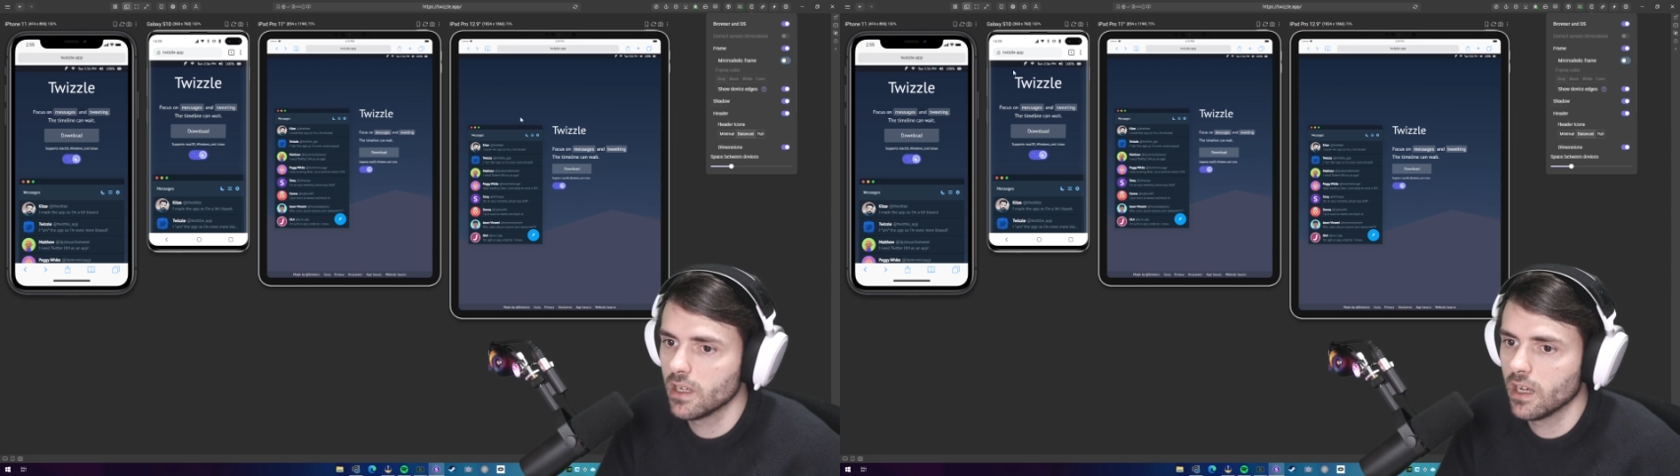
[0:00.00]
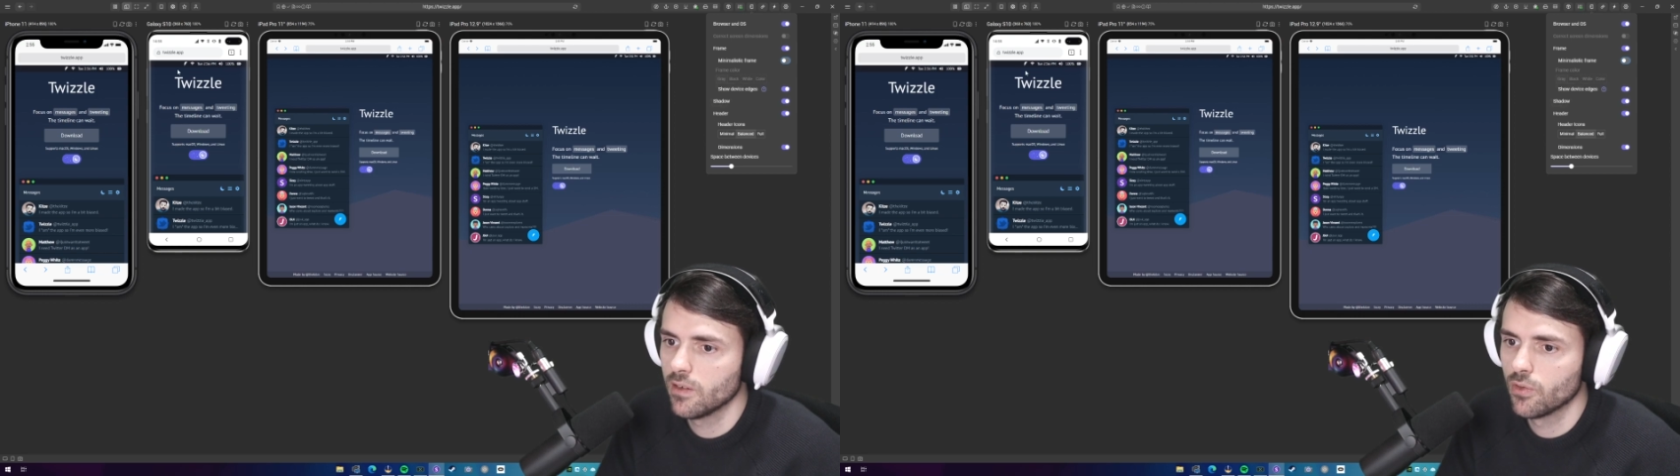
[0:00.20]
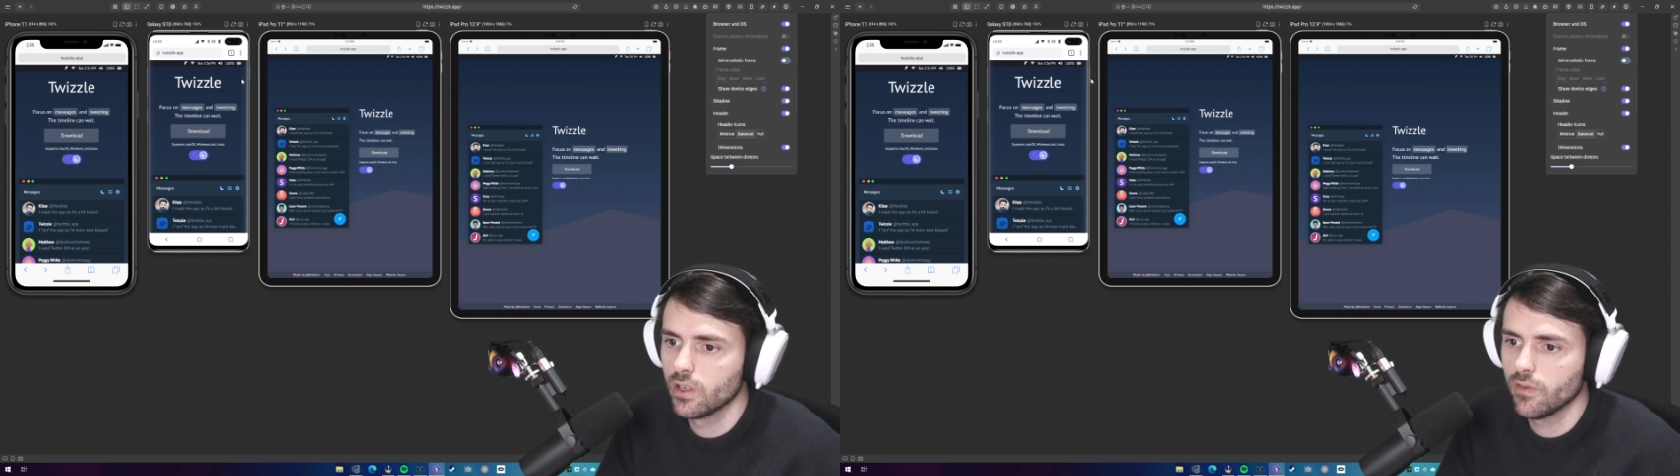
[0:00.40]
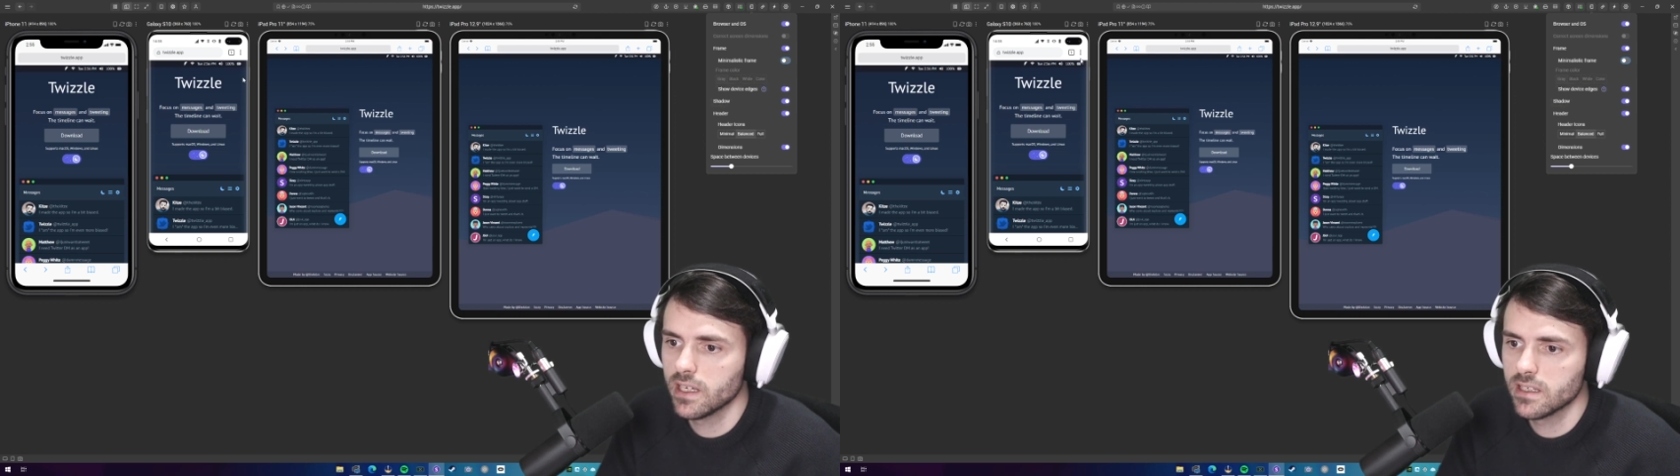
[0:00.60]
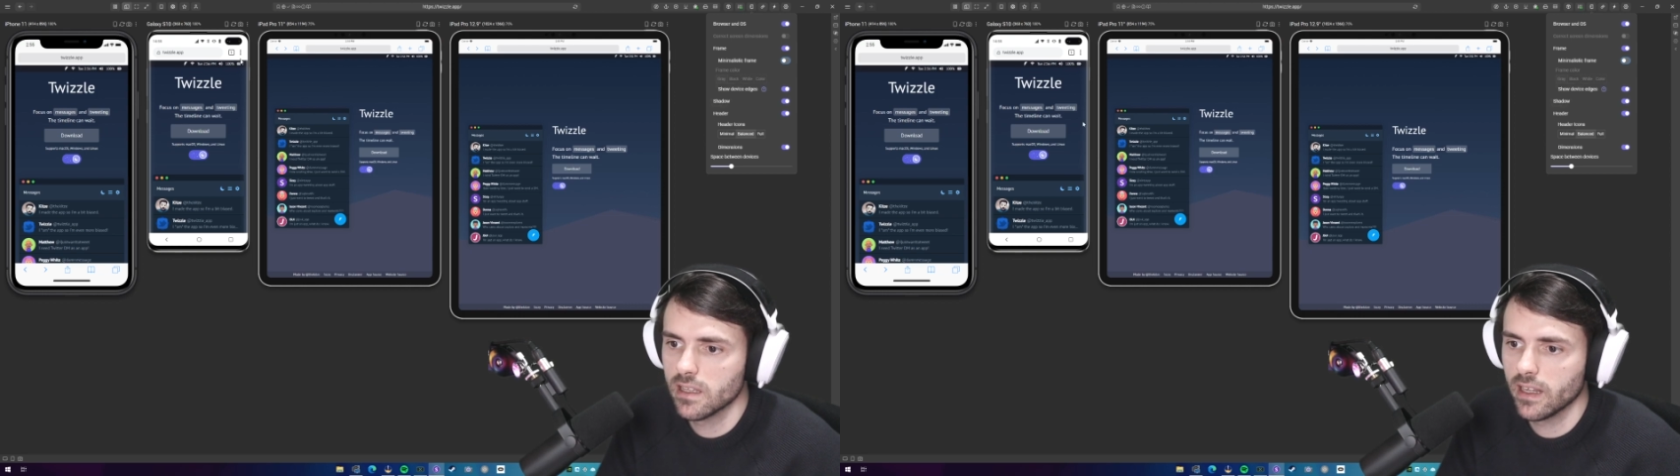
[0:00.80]
And for
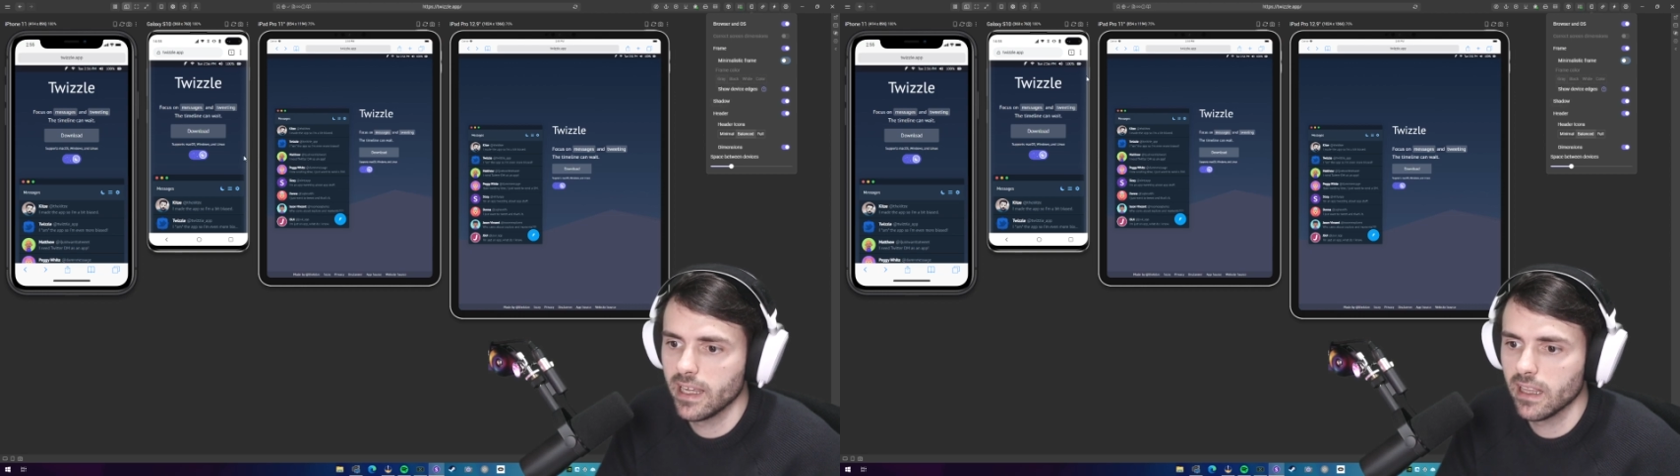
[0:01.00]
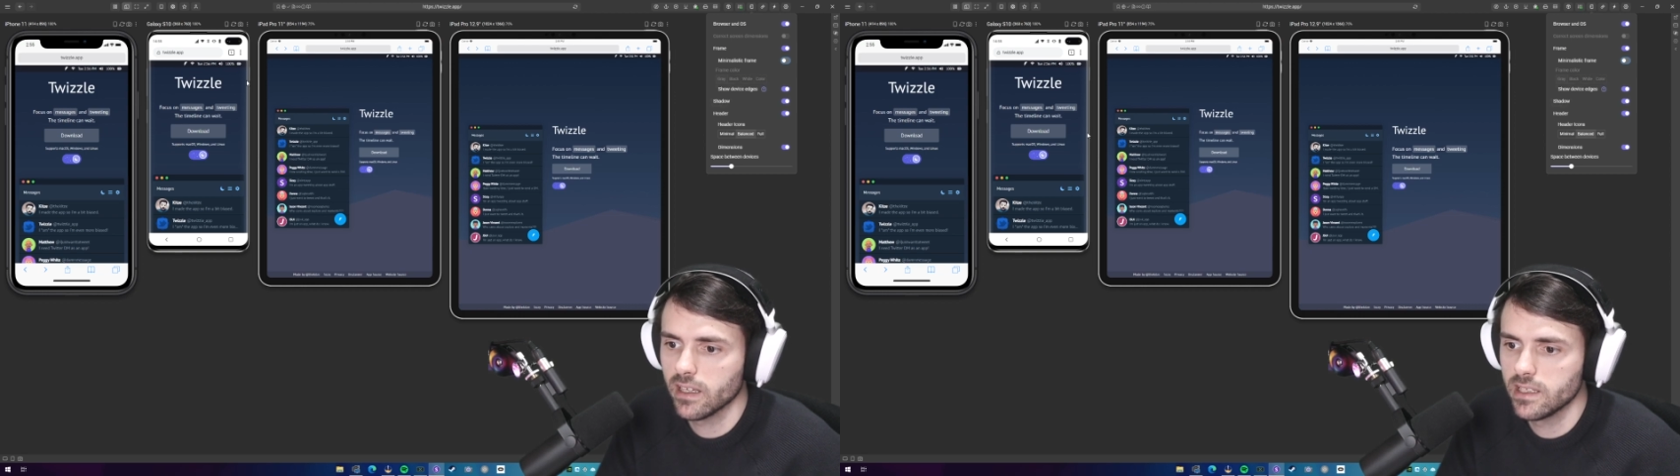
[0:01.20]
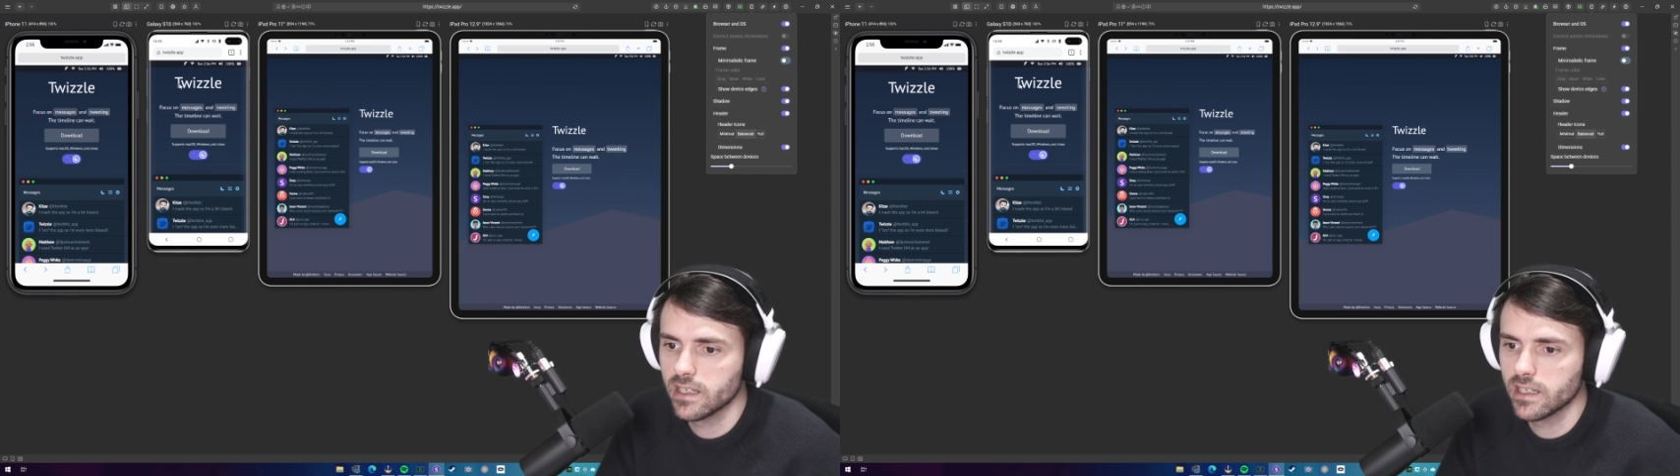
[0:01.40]
devices like Galaxy